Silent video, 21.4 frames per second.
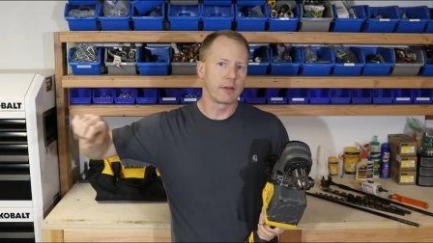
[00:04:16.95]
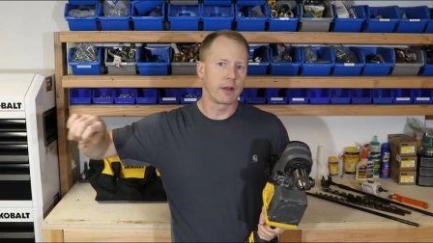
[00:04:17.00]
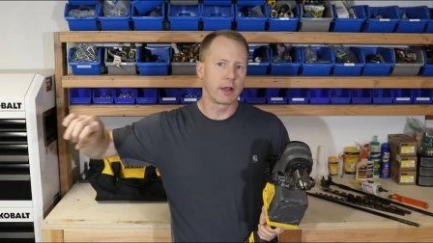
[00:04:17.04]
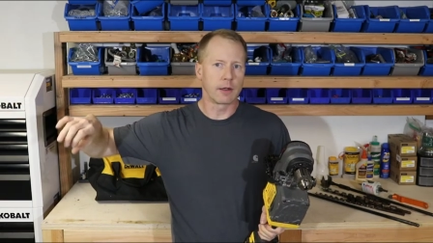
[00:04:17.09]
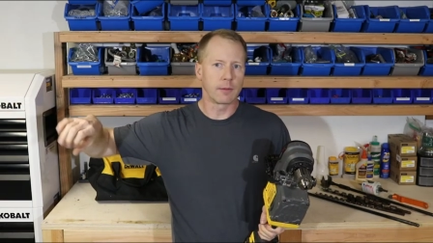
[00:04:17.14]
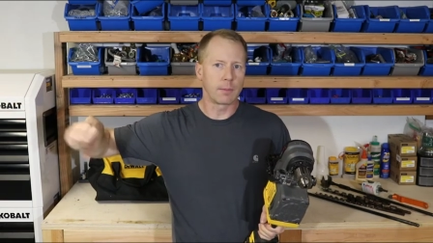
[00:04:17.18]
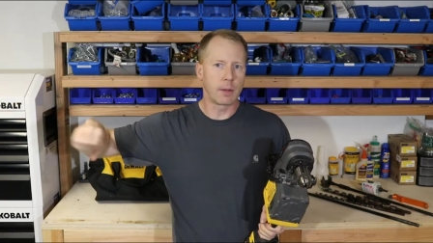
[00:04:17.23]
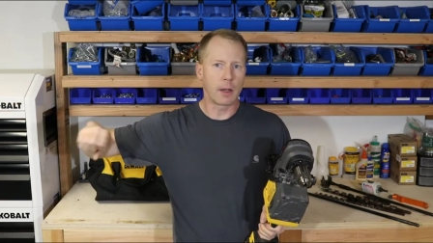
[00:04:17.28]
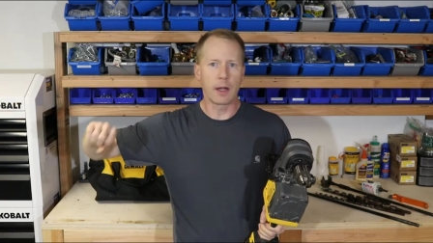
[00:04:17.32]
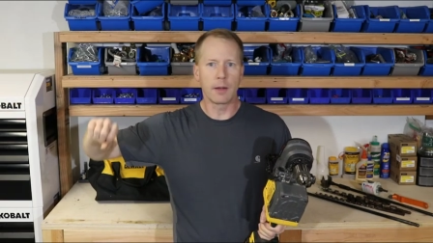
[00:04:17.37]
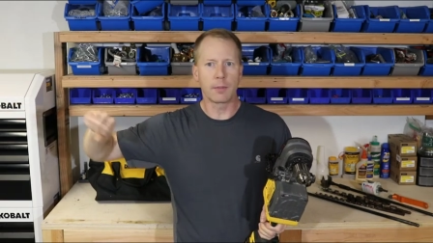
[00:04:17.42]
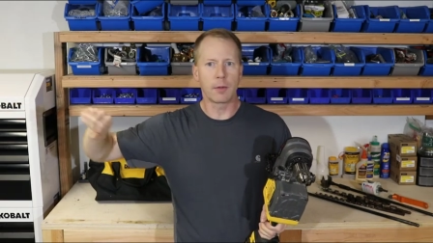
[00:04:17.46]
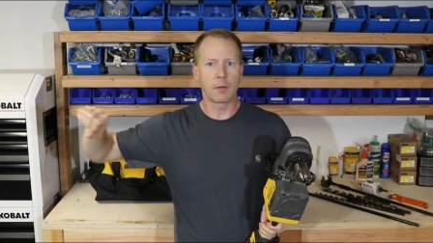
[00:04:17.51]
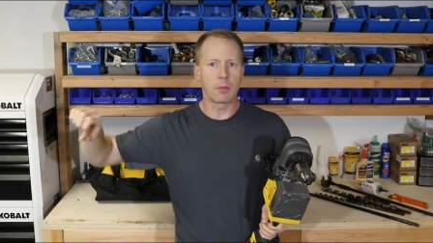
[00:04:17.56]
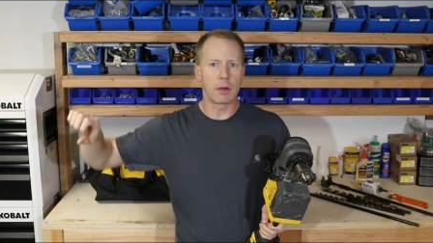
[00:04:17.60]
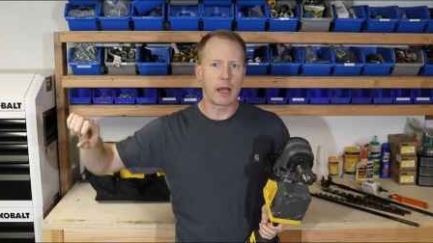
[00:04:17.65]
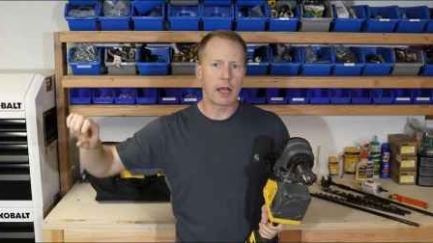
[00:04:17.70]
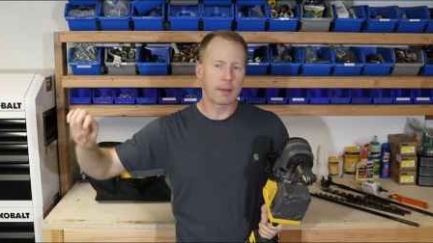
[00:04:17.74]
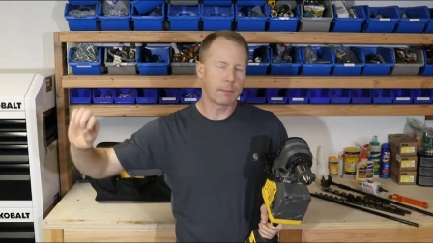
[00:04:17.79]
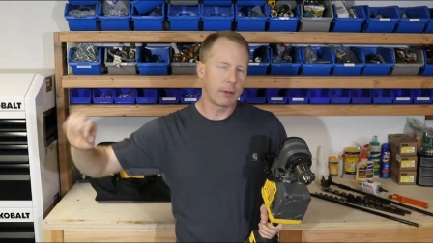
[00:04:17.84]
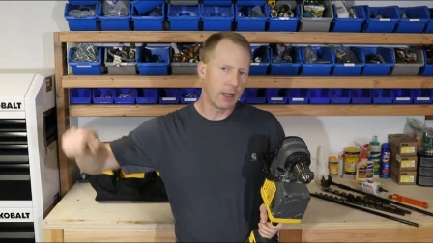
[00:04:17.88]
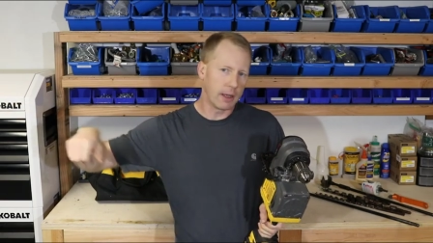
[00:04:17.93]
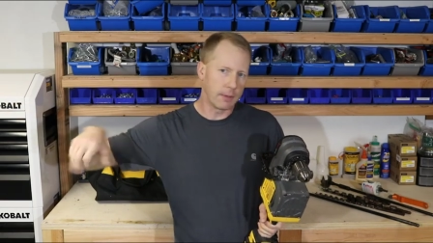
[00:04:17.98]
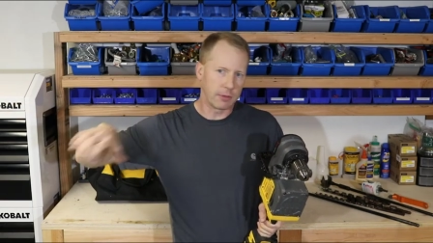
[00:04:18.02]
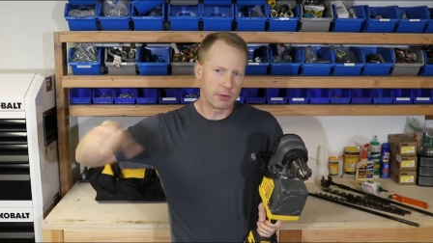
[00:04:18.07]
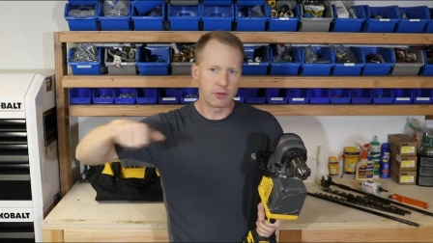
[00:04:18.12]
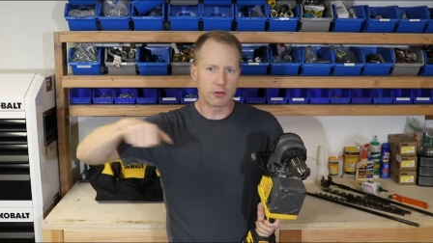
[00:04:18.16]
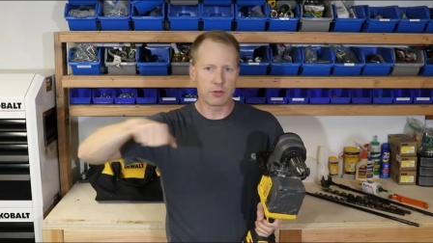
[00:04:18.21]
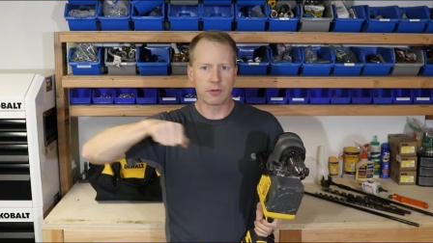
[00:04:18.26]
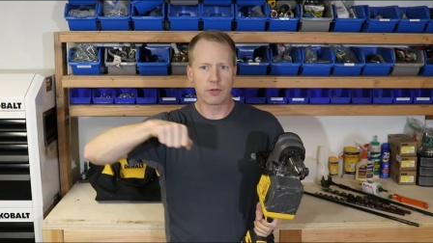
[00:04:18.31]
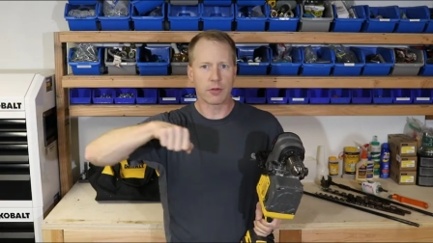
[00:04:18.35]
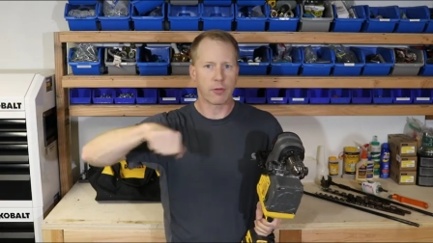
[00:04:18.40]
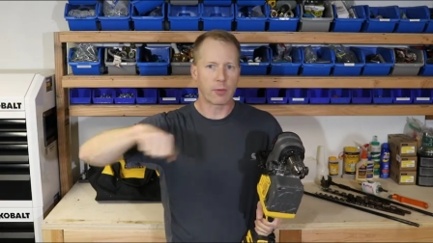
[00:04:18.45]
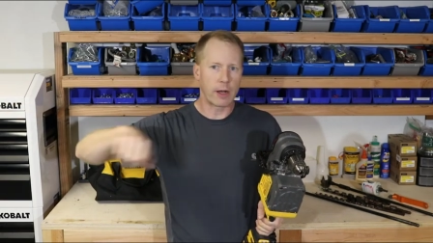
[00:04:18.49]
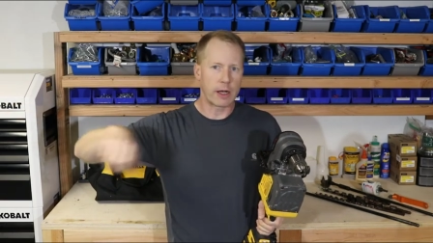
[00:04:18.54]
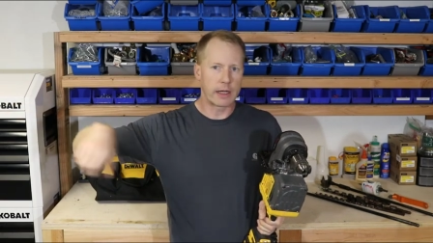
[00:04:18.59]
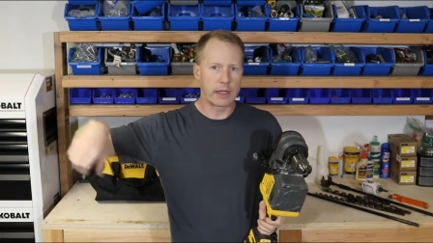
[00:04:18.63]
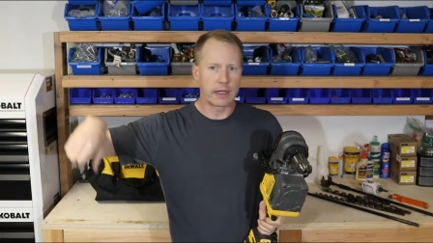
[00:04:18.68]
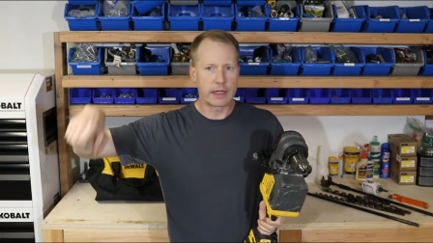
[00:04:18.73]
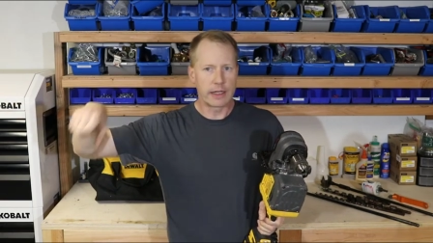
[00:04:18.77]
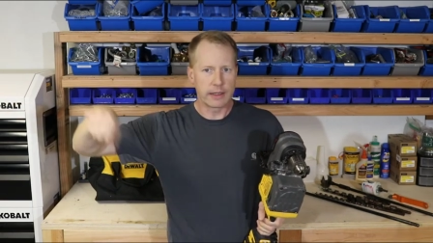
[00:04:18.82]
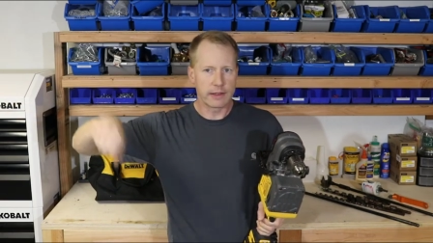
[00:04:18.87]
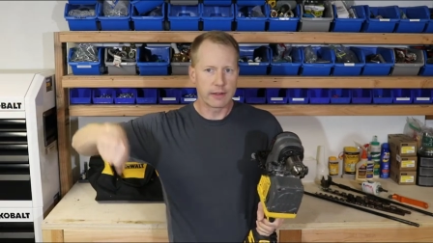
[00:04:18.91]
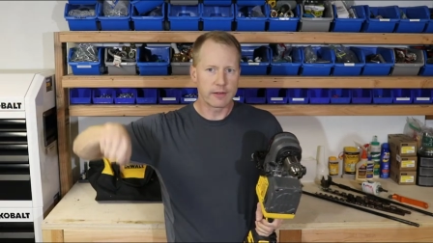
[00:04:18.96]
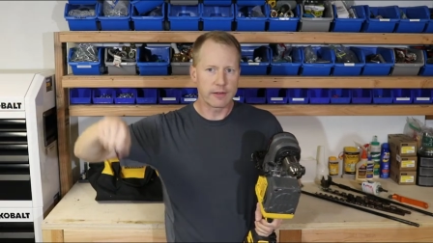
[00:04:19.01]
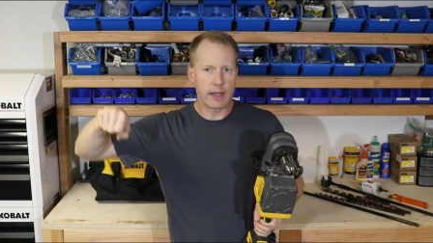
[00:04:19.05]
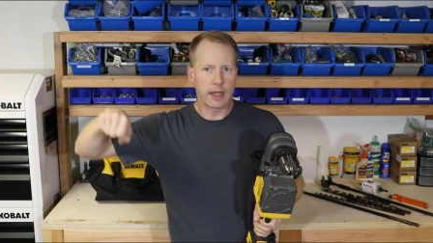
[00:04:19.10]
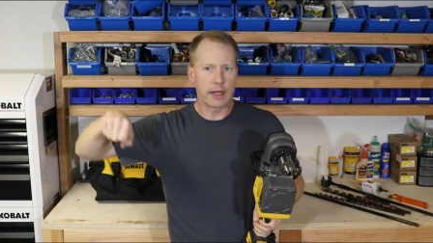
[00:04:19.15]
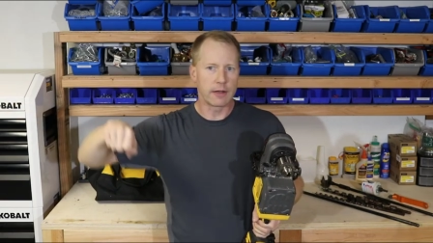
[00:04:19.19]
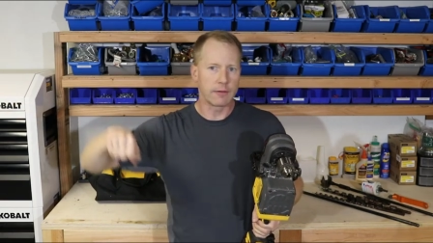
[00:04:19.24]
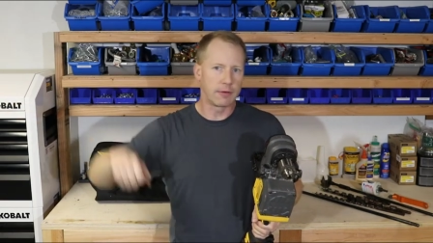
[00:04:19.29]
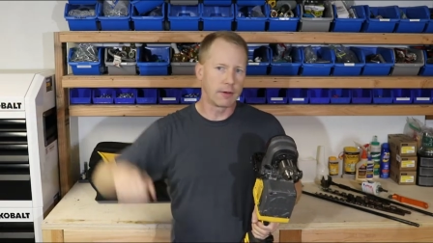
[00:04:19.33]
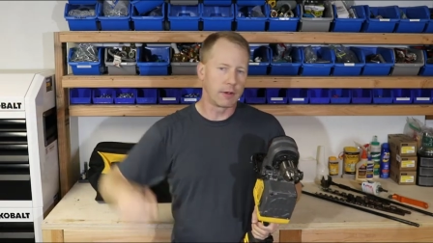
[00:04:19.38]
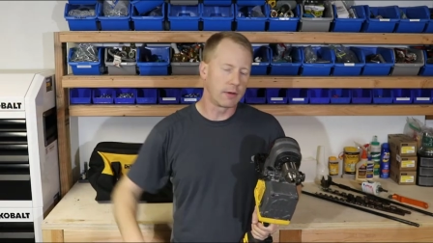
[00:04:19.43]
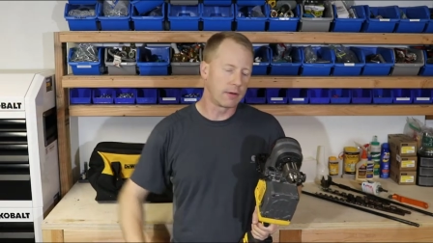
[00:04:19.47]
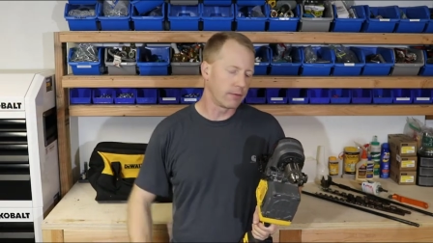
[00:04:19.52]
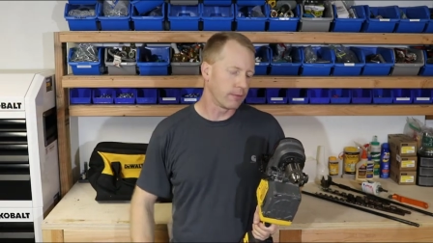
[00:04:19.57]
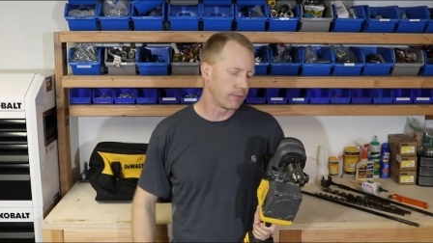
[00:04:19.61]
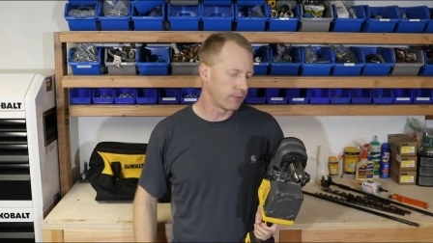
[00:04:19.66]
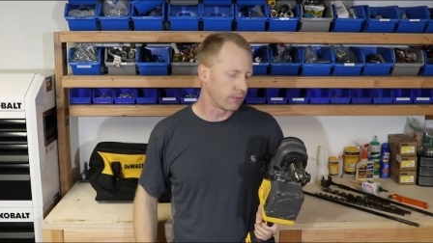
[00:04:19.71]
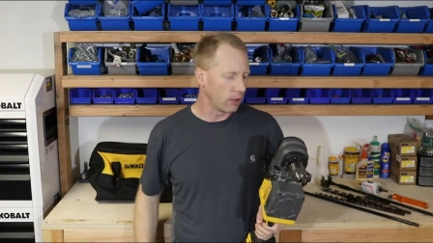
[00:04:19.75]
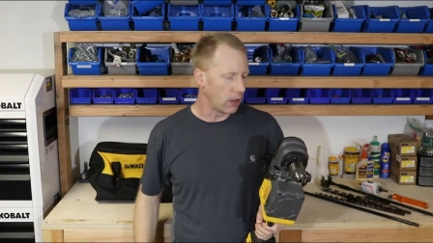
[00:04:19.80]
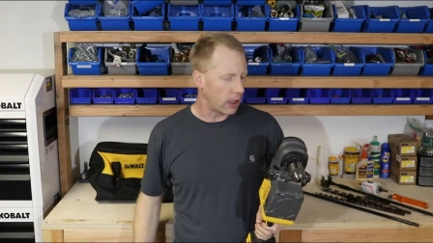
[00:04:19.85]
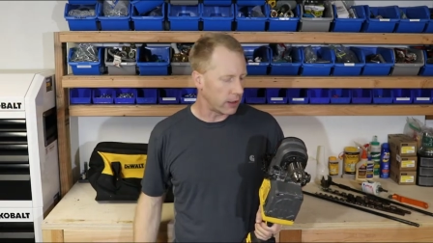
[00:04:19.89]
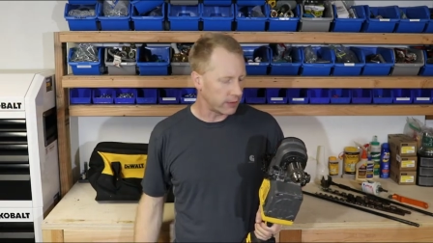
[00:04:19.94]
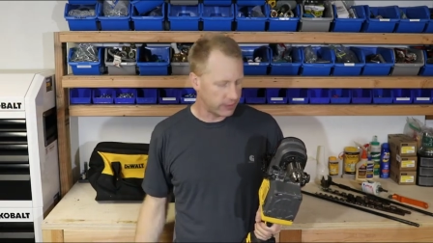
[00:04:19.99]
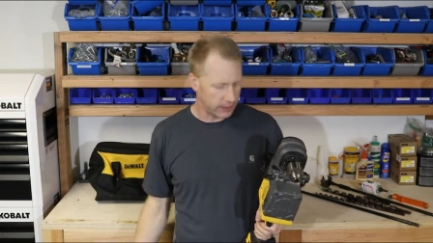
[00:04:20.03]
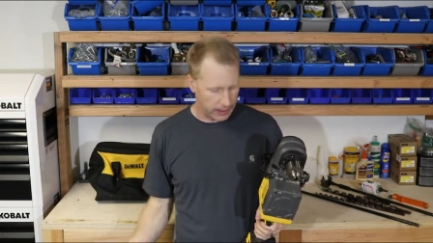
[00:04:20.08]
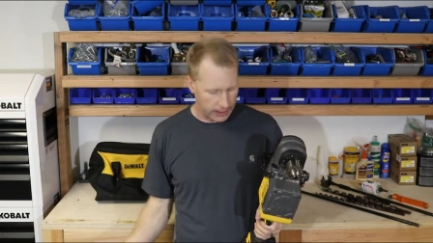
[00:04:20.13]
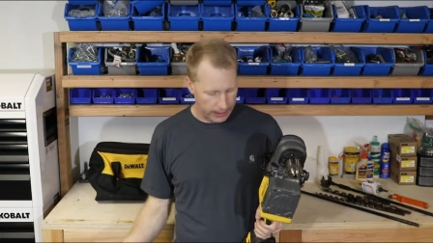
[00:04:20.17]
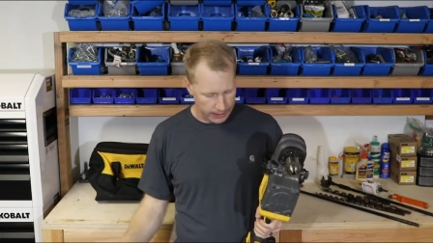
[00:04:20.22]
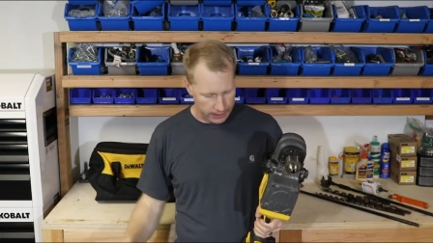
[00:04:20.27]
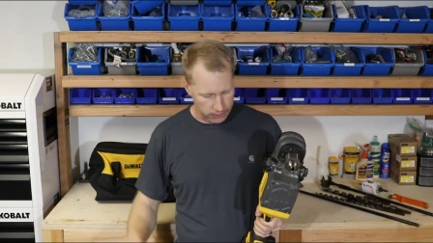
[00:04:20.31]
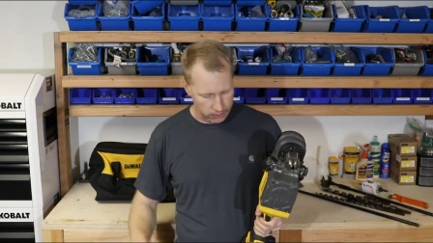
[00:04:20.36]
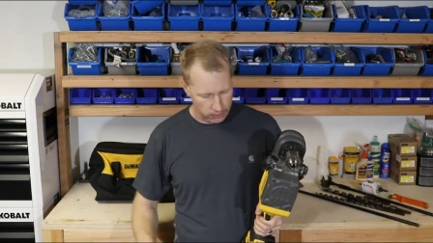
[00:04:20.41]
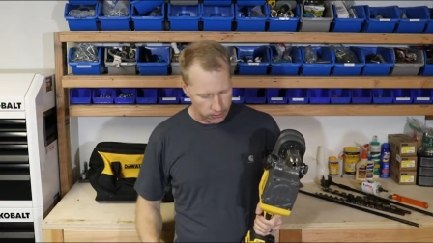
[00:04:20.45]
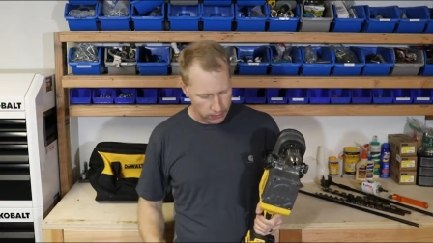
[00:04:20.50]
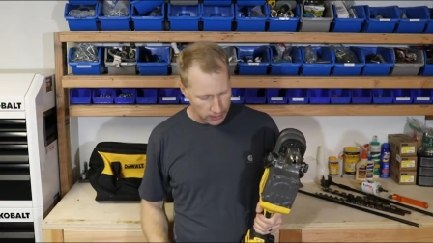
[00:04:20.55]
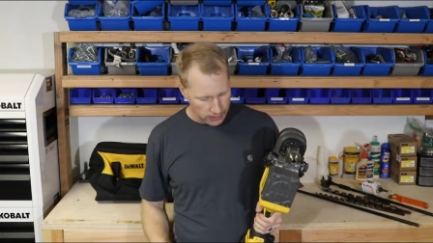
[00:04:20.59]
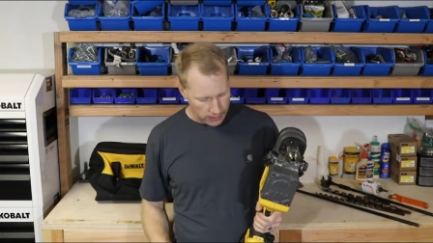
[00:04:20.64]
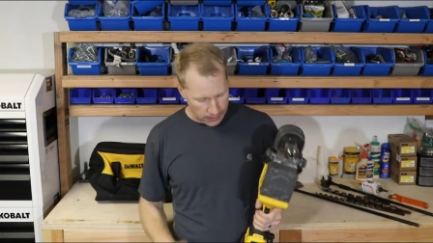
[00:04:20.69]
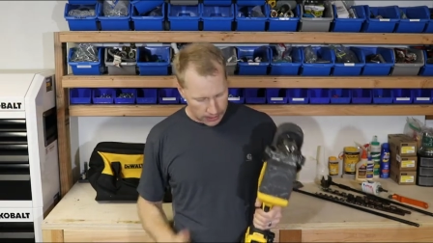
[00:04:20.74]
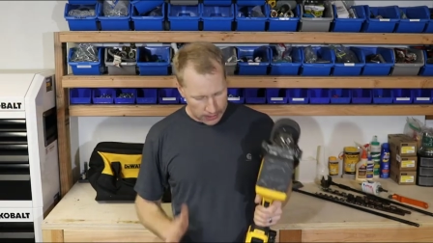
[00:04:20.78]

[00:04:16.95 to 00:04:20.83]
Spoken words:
iron pipe or black pipe and just thread it in the side if you lost the handle.